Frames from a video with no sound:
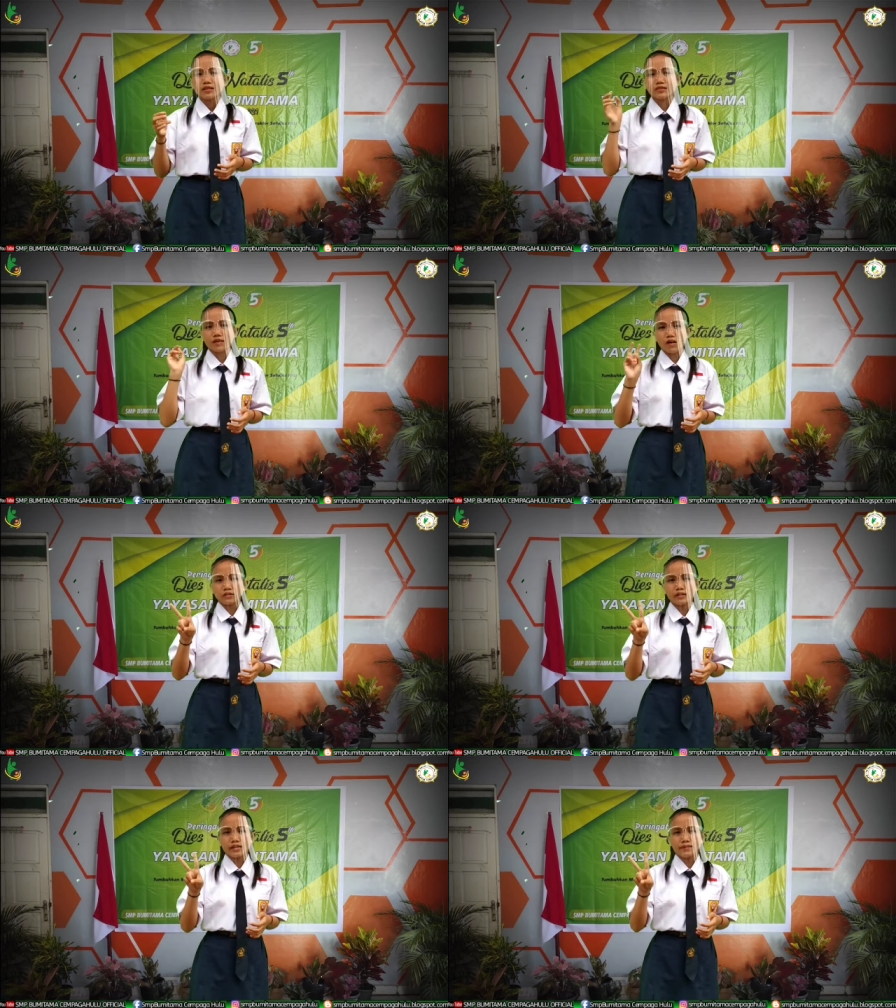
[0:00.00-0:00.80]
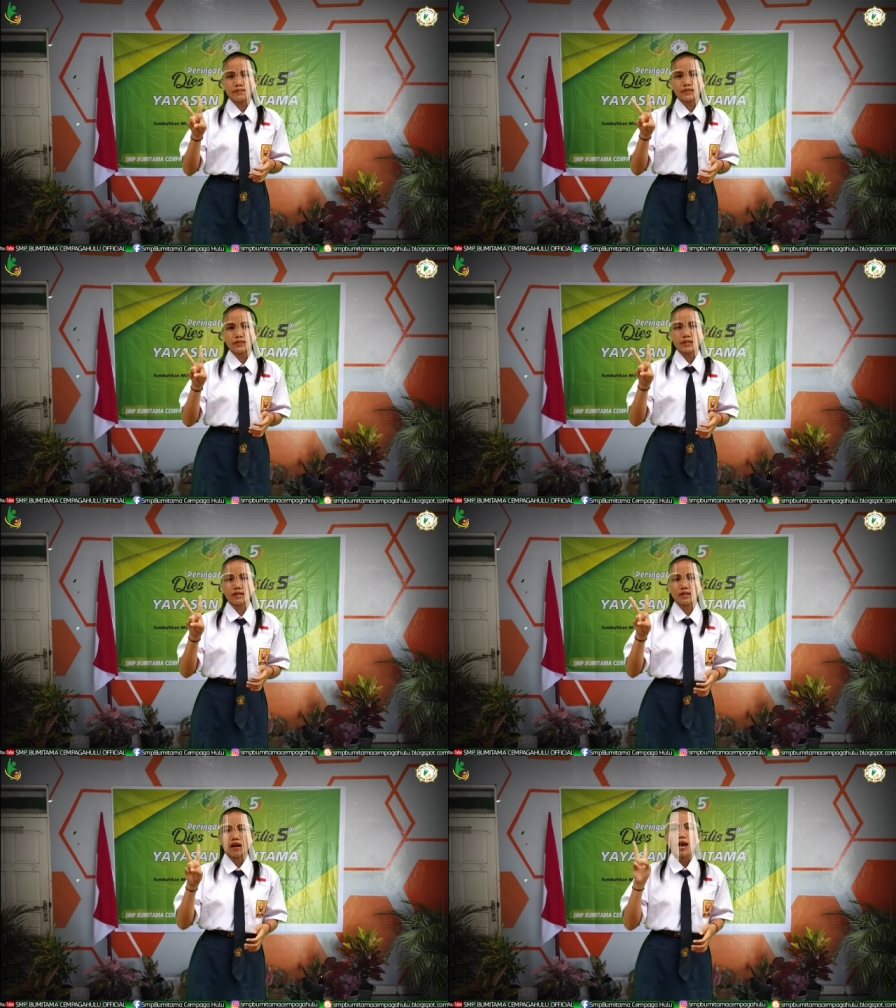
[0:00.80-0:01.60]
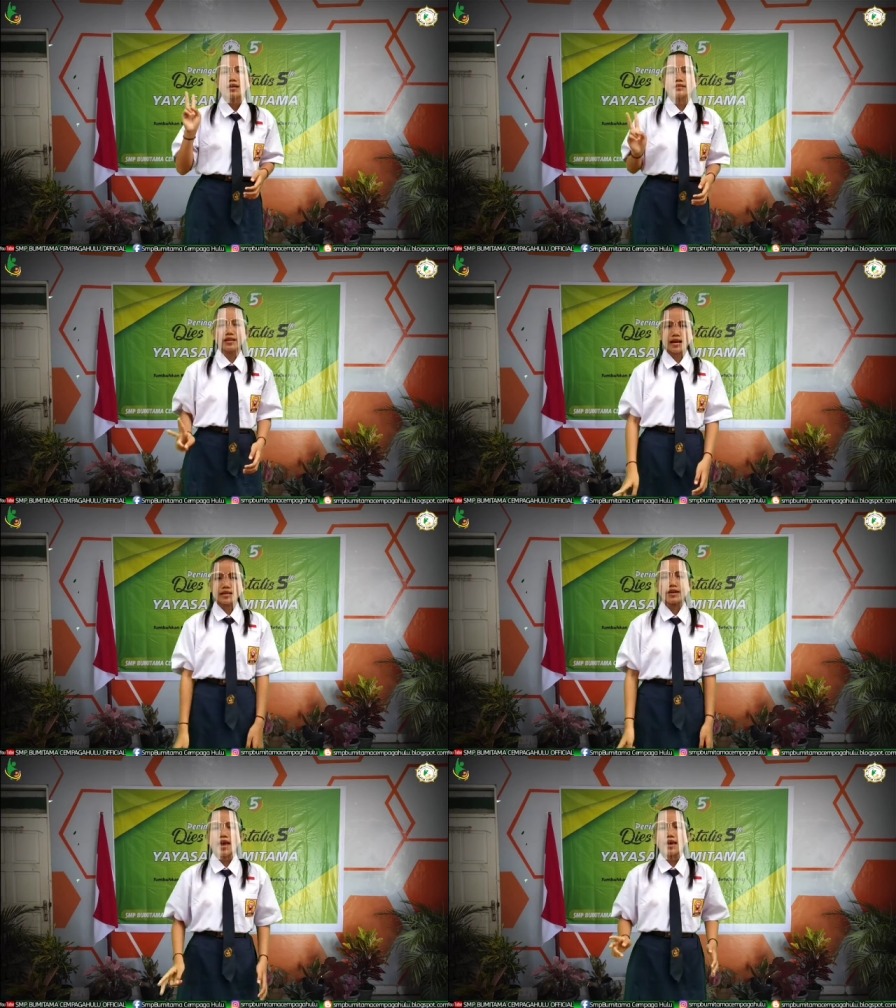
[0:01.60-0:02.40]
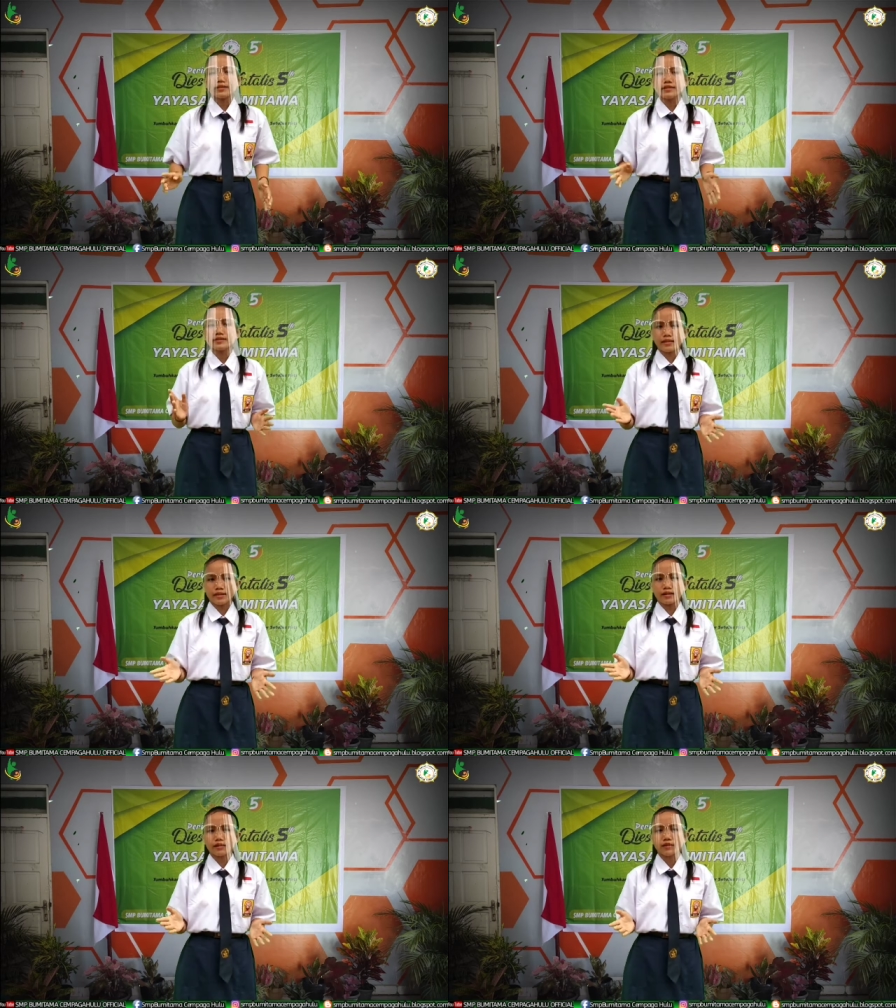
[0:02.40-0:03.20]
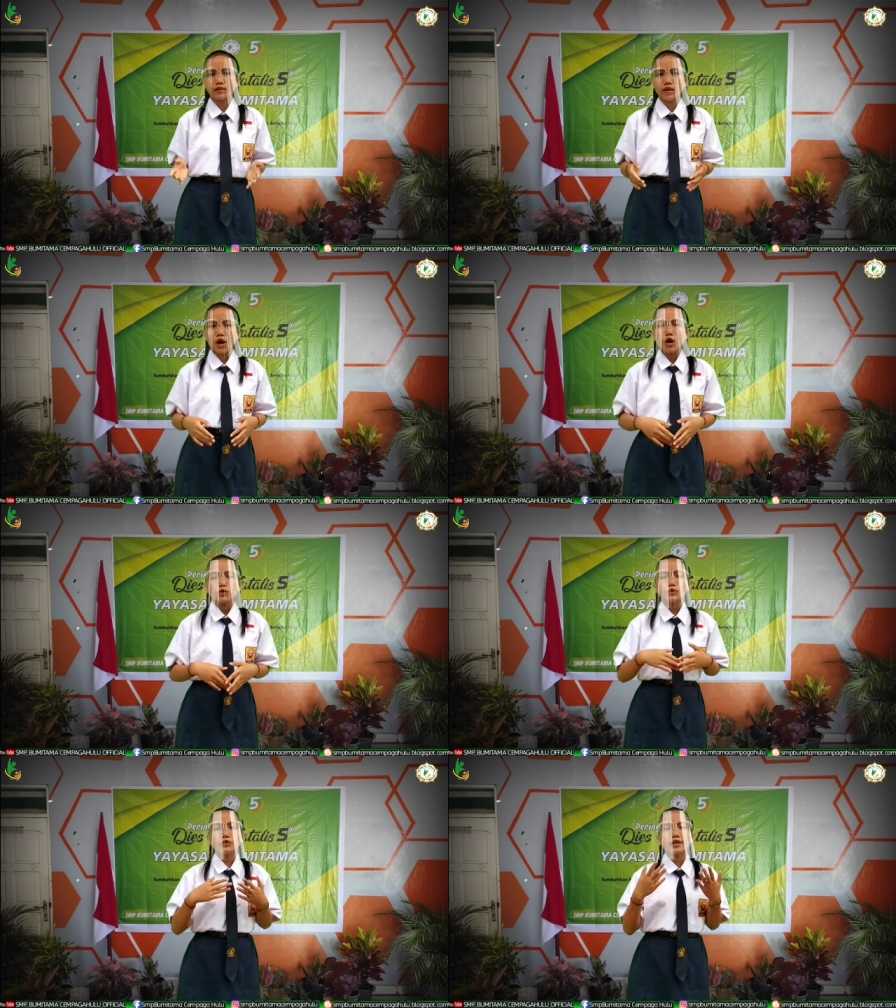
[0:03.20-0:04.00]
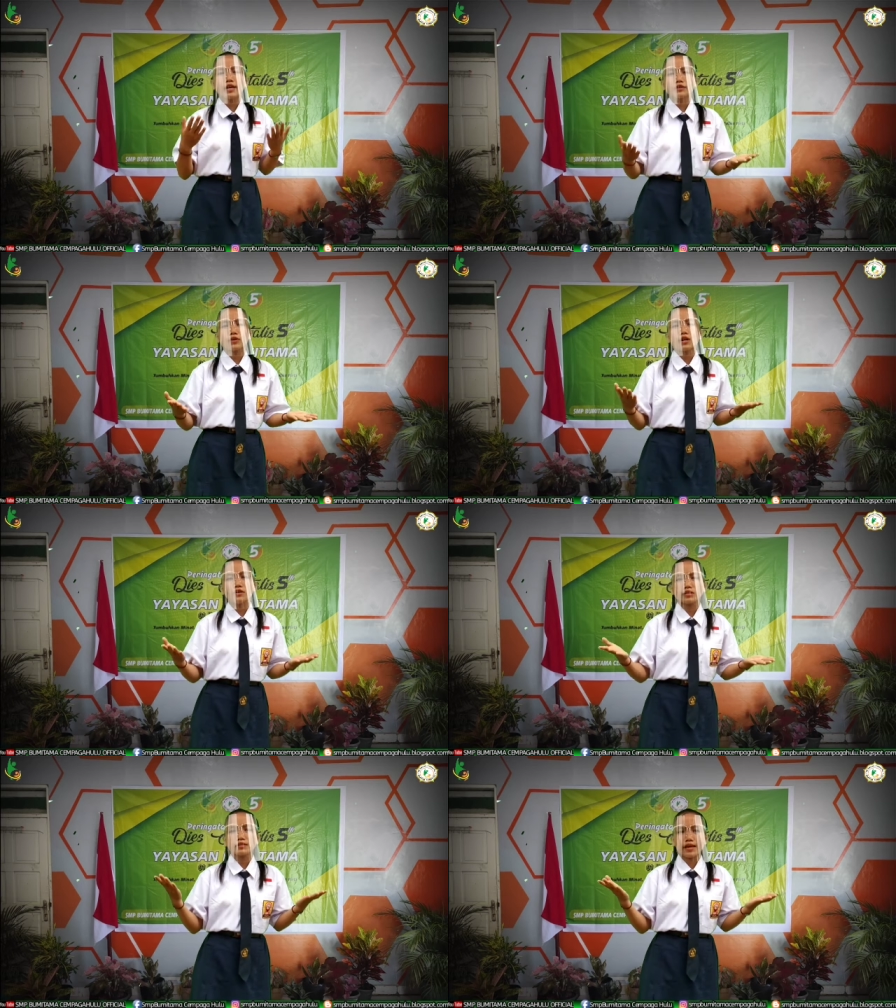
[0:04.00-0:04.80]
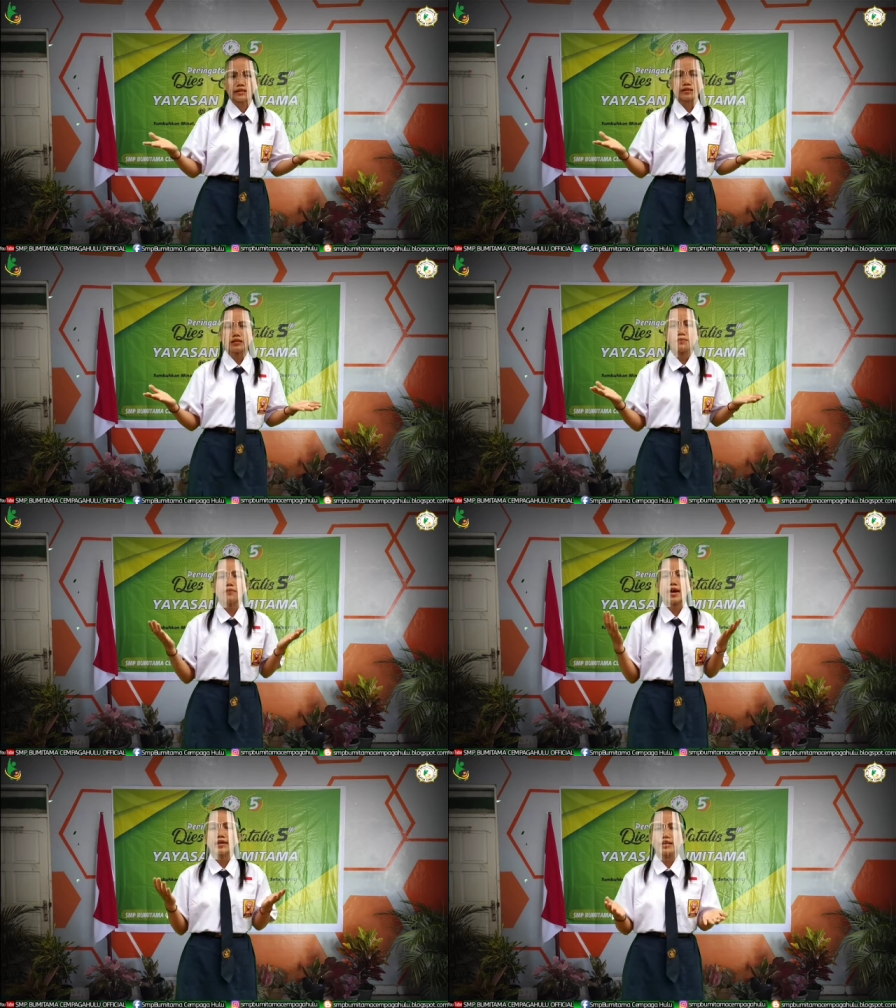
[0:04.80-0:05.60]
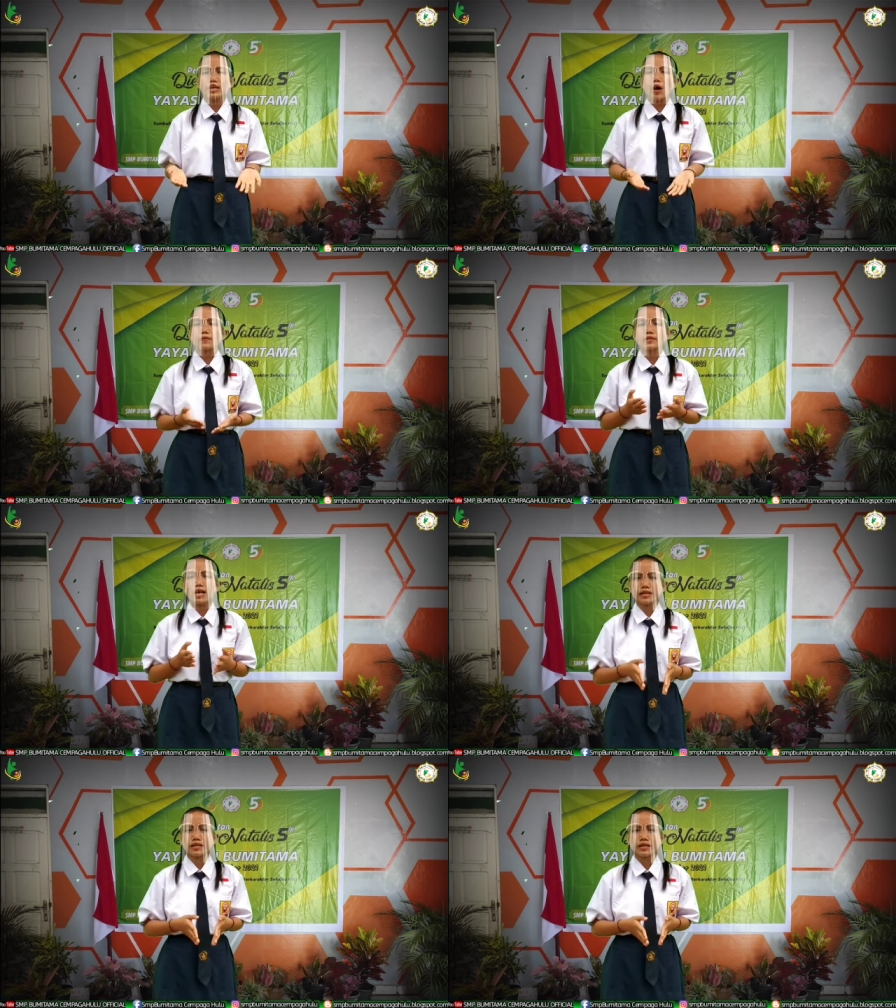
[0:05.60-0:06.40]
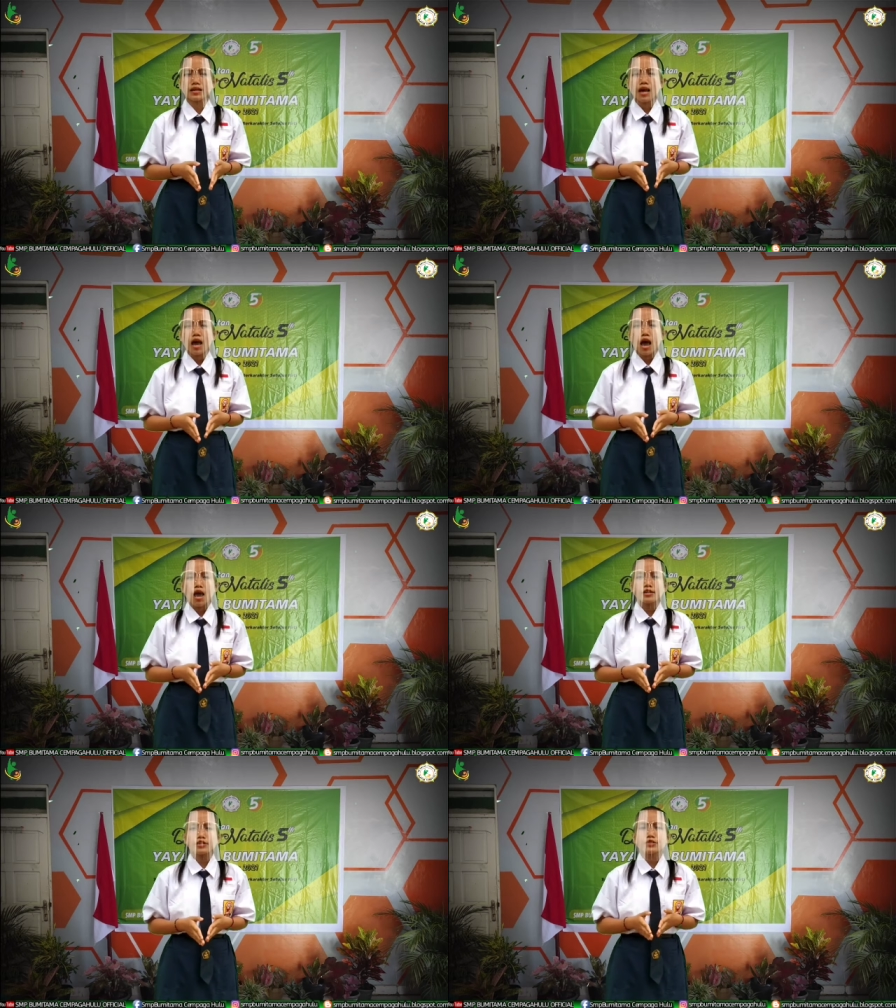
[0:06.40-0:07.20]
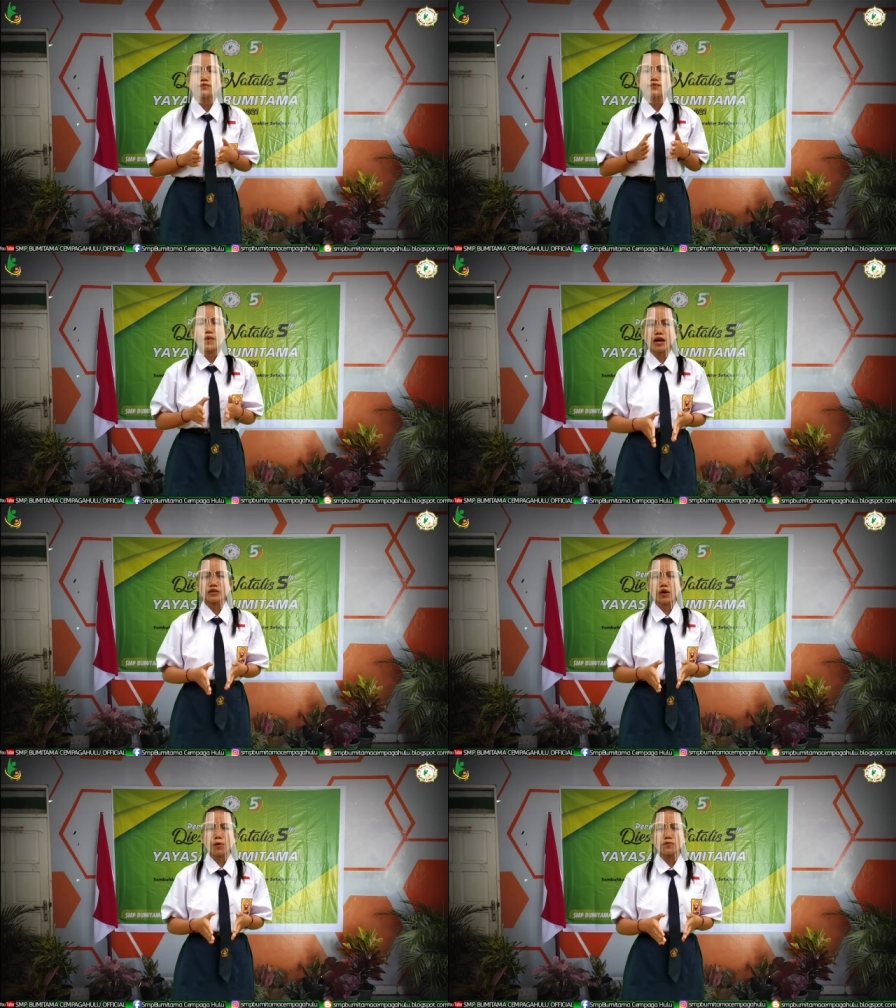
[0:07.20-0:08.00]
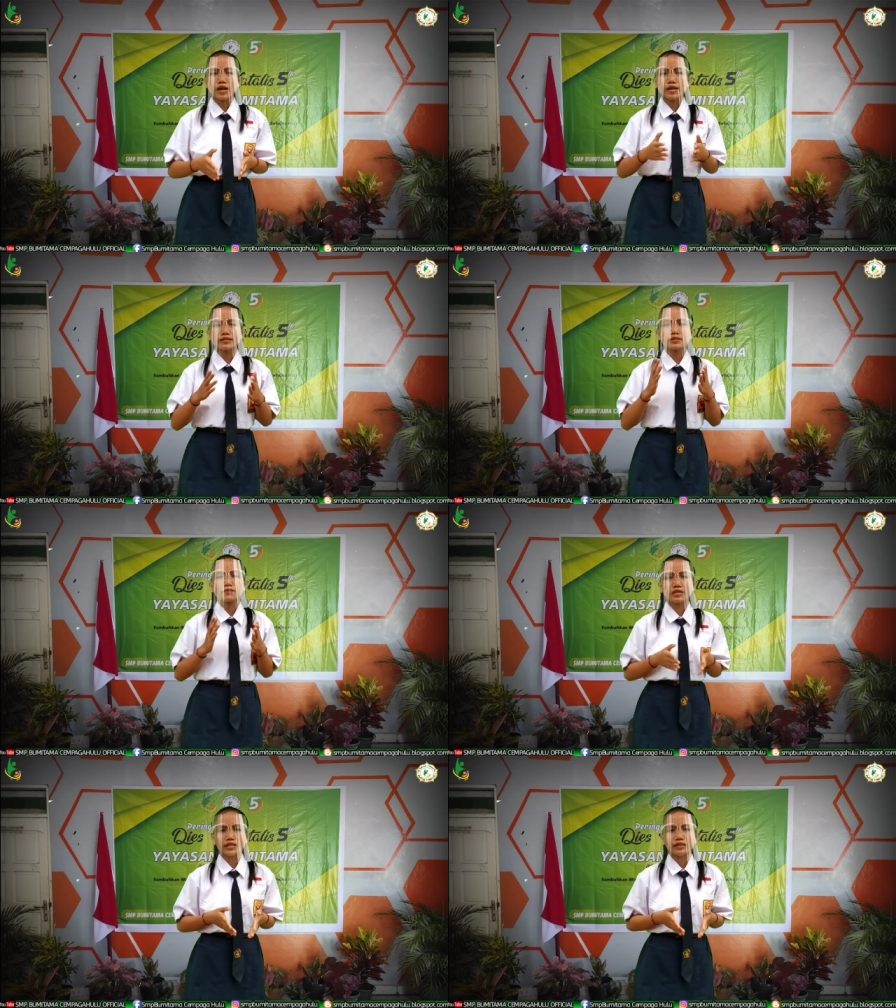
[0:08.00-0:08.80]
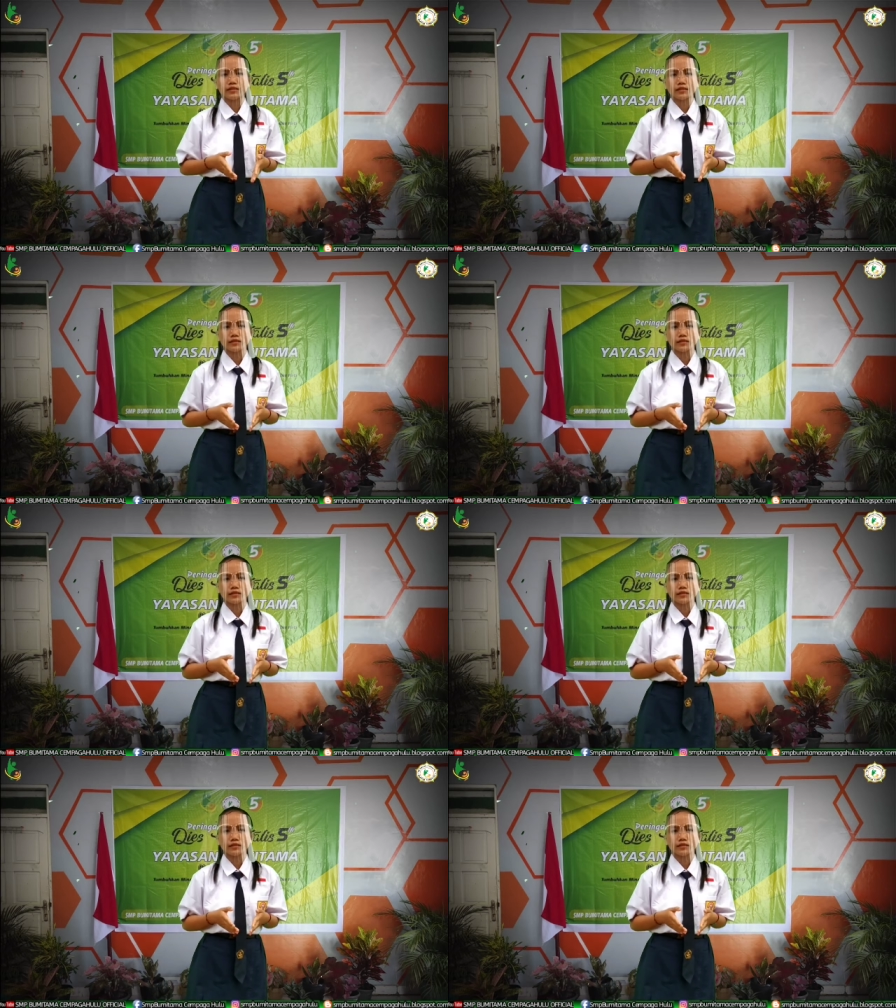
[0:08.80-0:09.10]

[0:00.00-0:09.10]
Secondly, study anything. You need to understand the meaning of study in this part comprehensively,